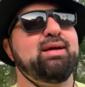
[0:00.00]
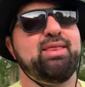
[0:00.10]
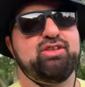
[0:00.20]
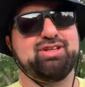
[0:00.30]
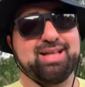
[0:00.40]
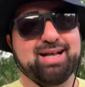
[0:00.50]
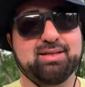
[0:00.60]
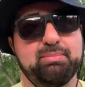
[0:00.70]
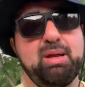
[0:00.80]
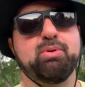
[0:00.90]
and they're
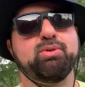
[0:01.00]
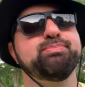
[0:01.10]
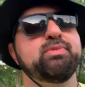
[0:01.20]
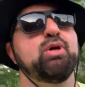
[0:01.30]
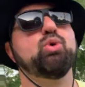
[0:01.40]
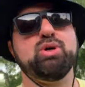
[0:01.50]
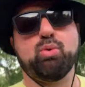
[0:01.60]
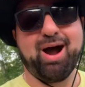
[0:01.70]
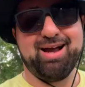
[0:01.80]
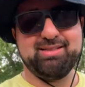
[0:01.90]
electing people who are
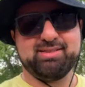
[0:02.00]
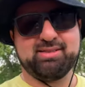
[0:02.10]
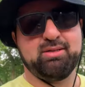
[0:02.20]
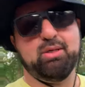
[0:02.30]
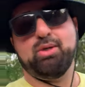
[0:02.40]
wise,